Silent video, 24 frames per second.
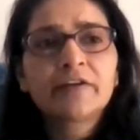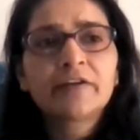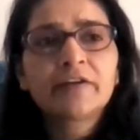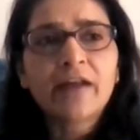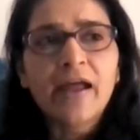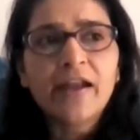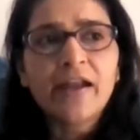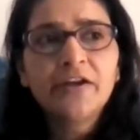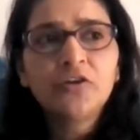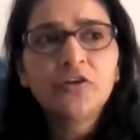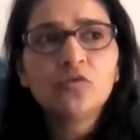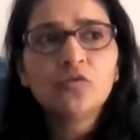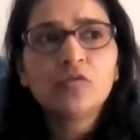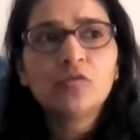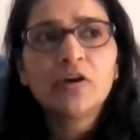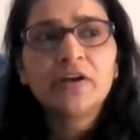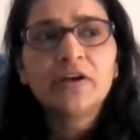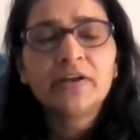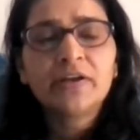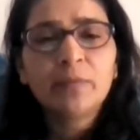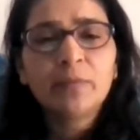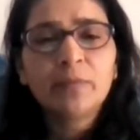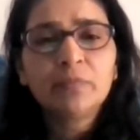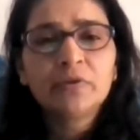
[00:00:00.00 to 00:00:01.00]
try to
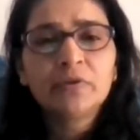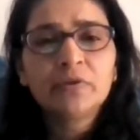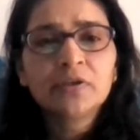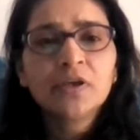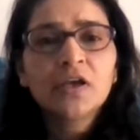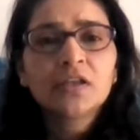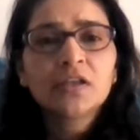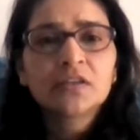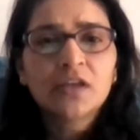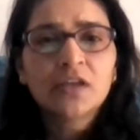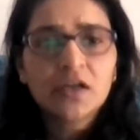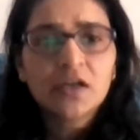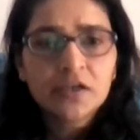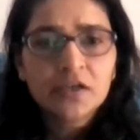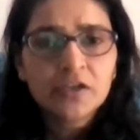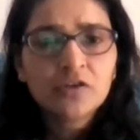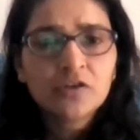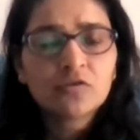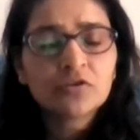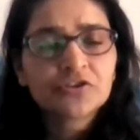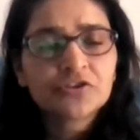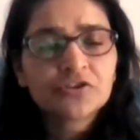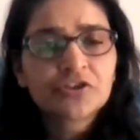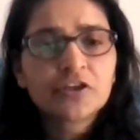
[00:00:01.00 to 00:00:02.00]
attempt thirty
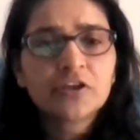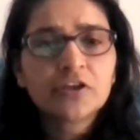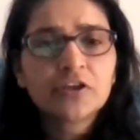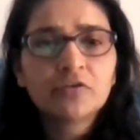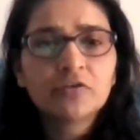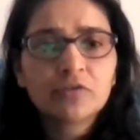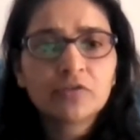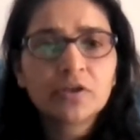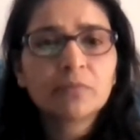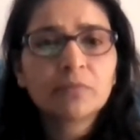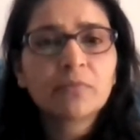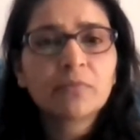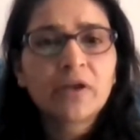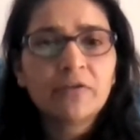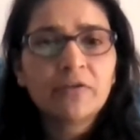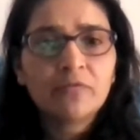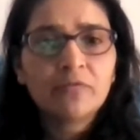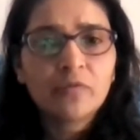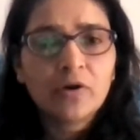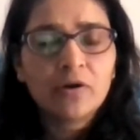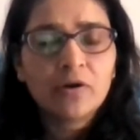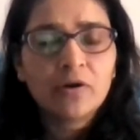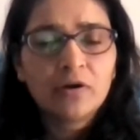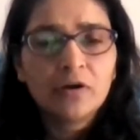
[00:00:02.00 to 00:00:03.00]
questions during my
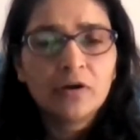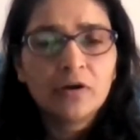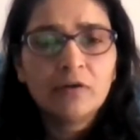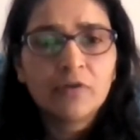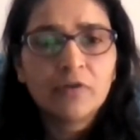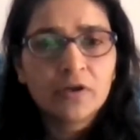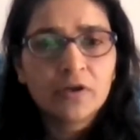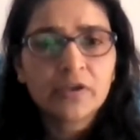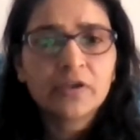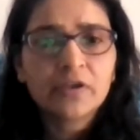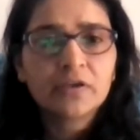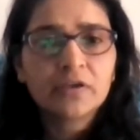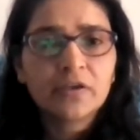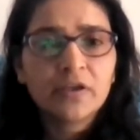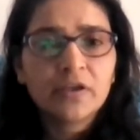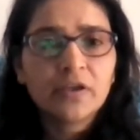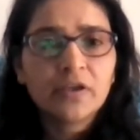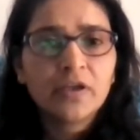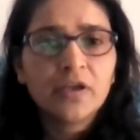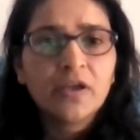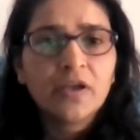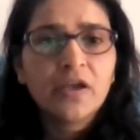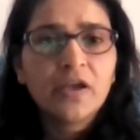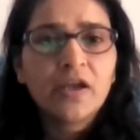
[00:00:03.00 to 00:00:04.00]
uh, working day.
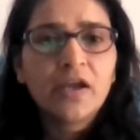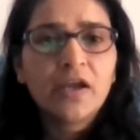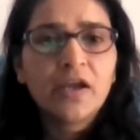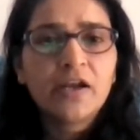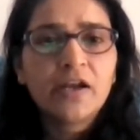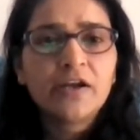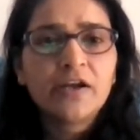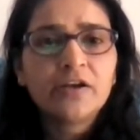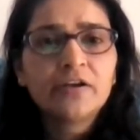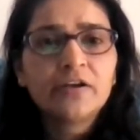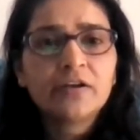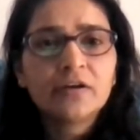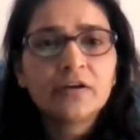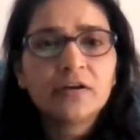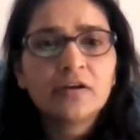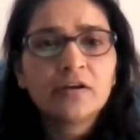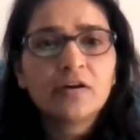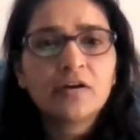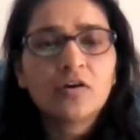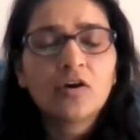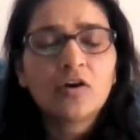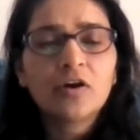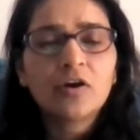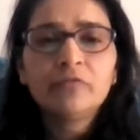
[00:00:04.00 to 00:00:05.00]
And uh,
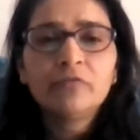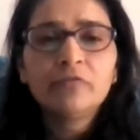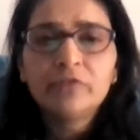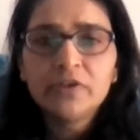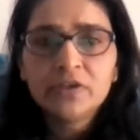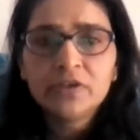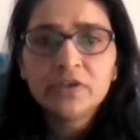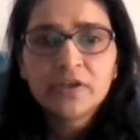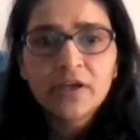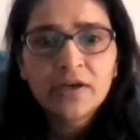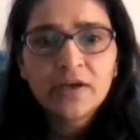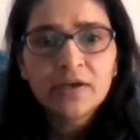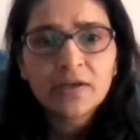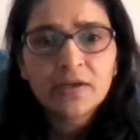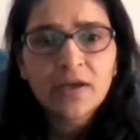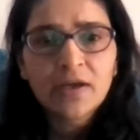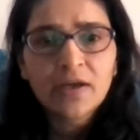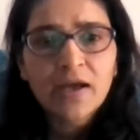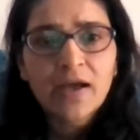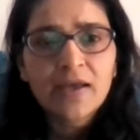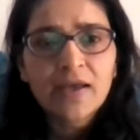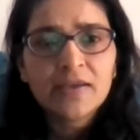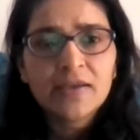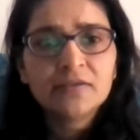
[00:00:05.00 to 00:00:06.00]
on weekend, mm-hmm.
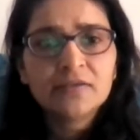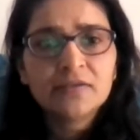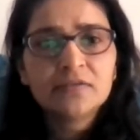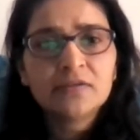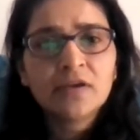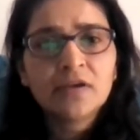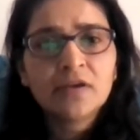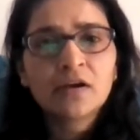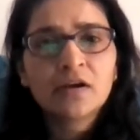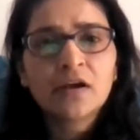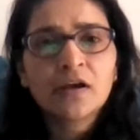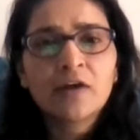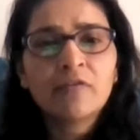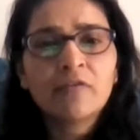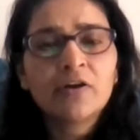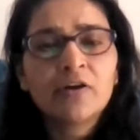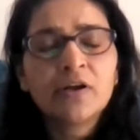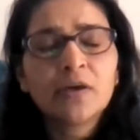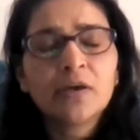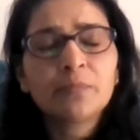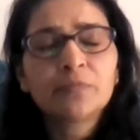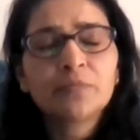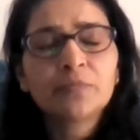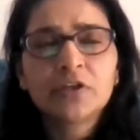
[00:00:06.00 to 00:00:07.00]
I uh,
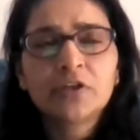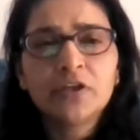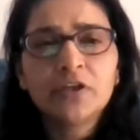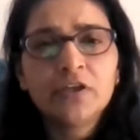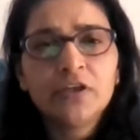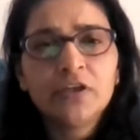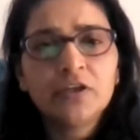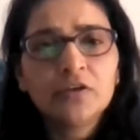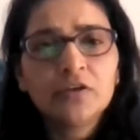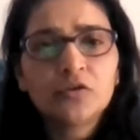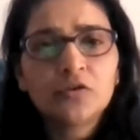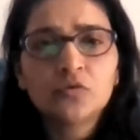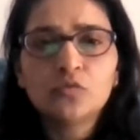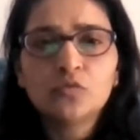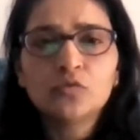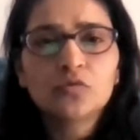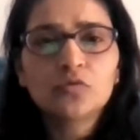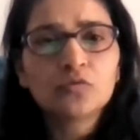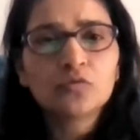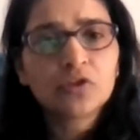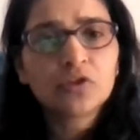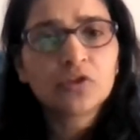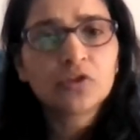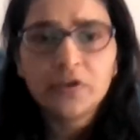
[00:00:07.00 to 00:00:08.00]
covered up three, two
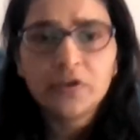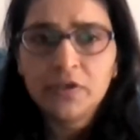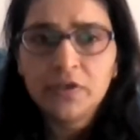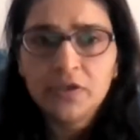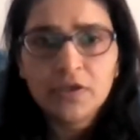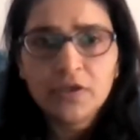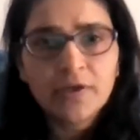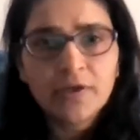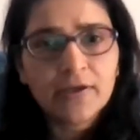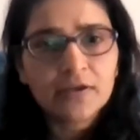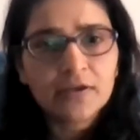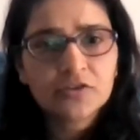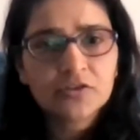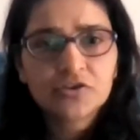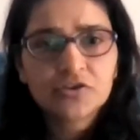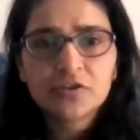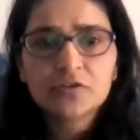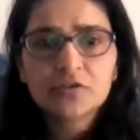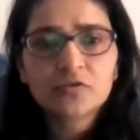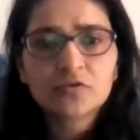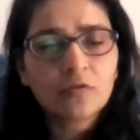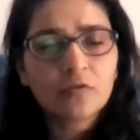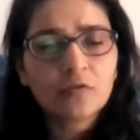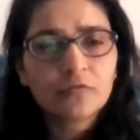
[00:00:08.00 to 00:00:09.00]
to three
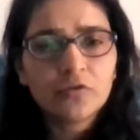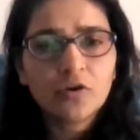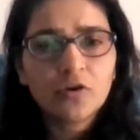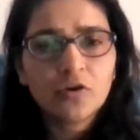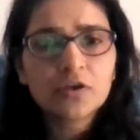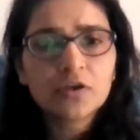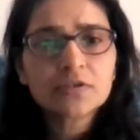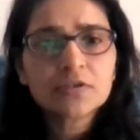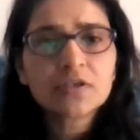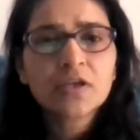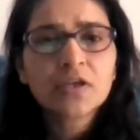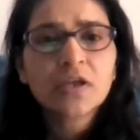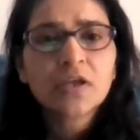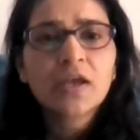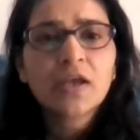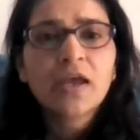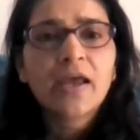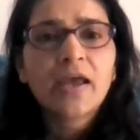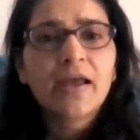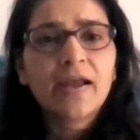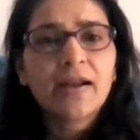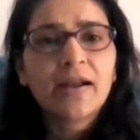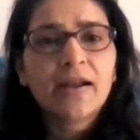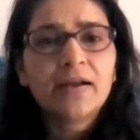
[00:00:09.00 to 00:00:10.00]
lectures of yours
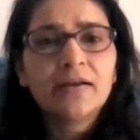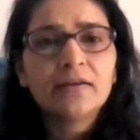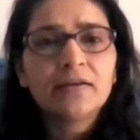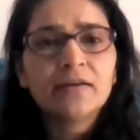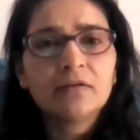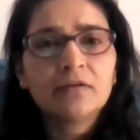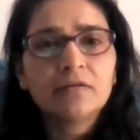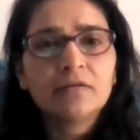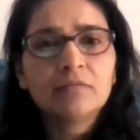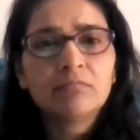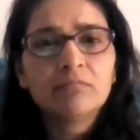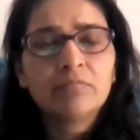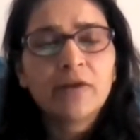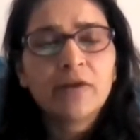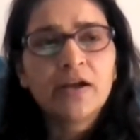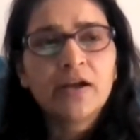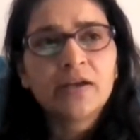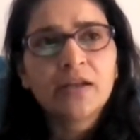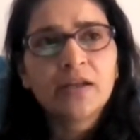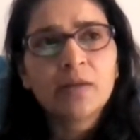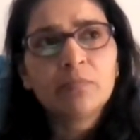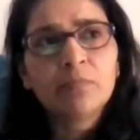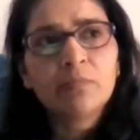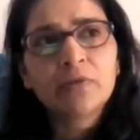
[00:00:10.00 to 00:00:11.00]
and uh,
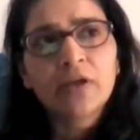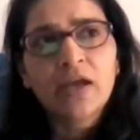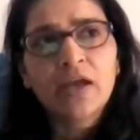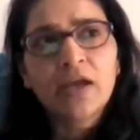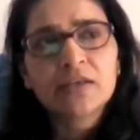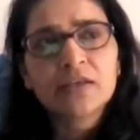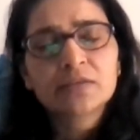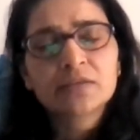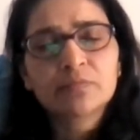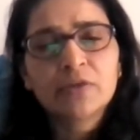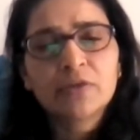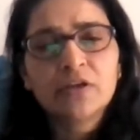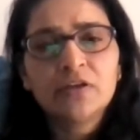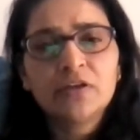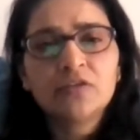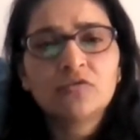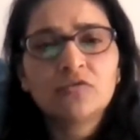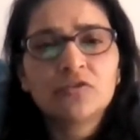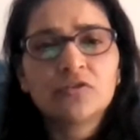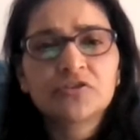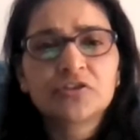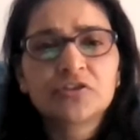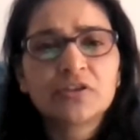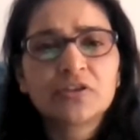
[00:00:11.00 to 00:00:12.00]
attempt as many
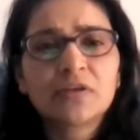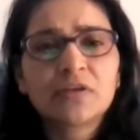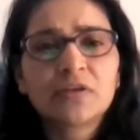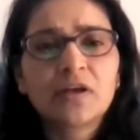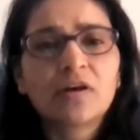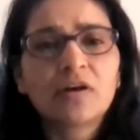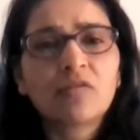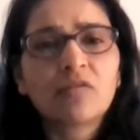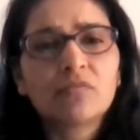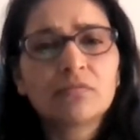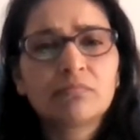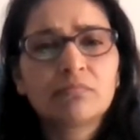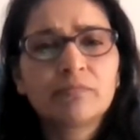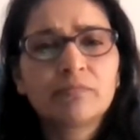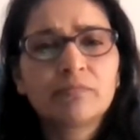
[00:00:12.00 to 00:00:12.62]
questions, around